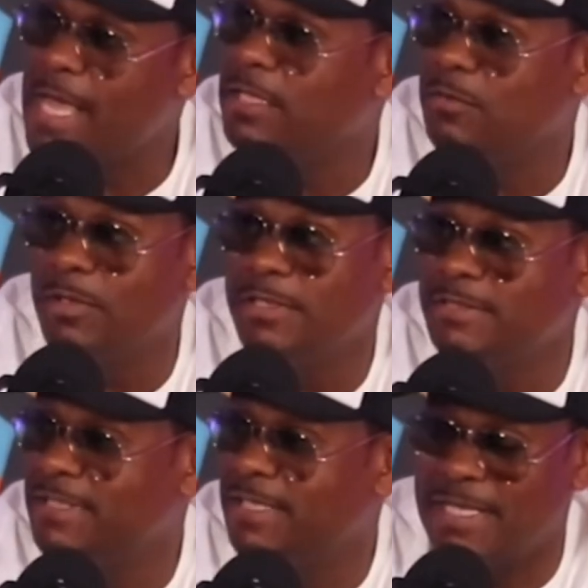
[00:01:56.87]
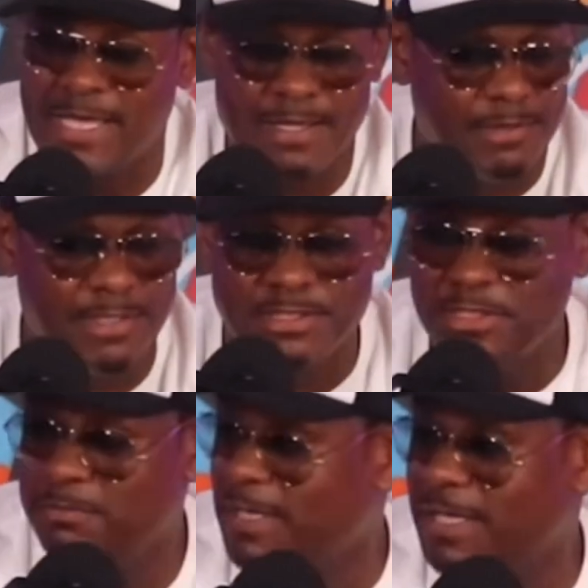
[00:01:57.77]
Exactly what he said. Like, it's
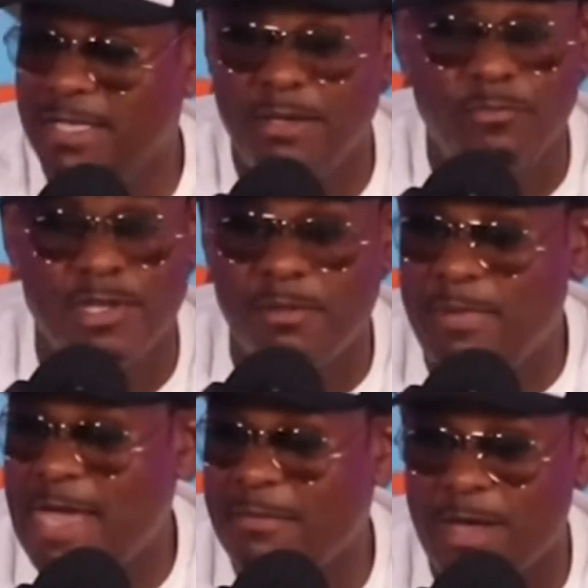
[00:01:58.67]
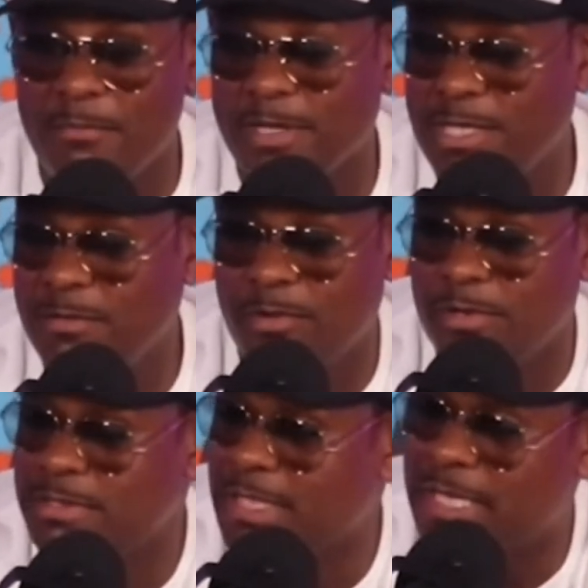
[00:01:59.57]
just me and him. We're in the back by my
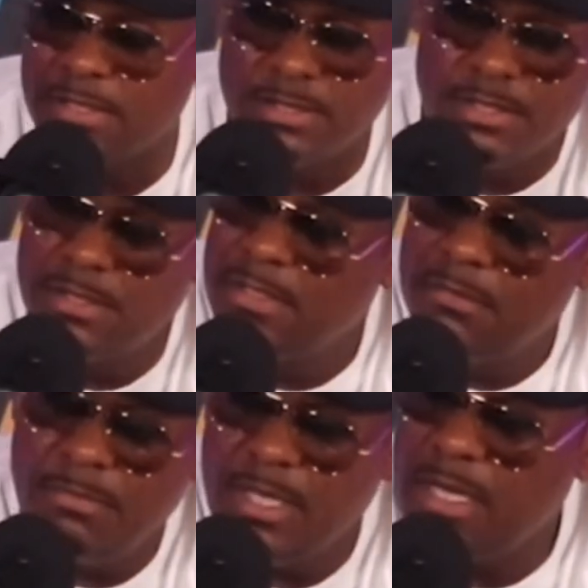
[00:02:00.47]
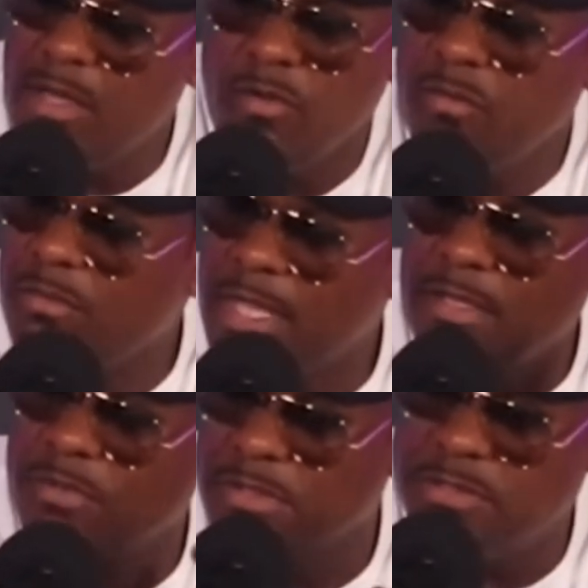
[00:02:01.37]
keyboard. He's like, "Man, I don't
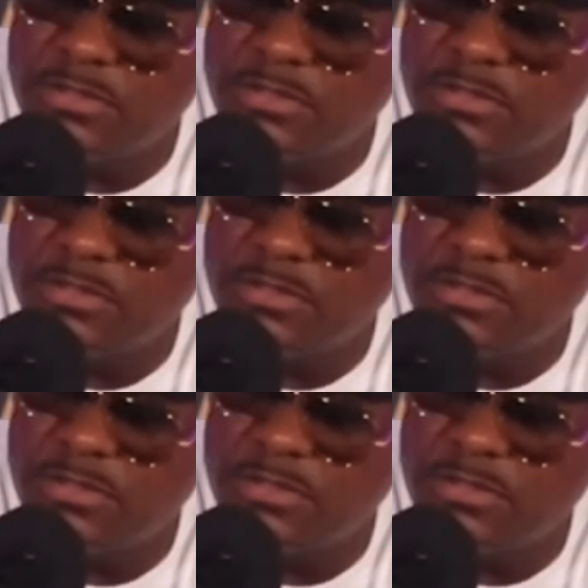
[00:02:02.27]
like what this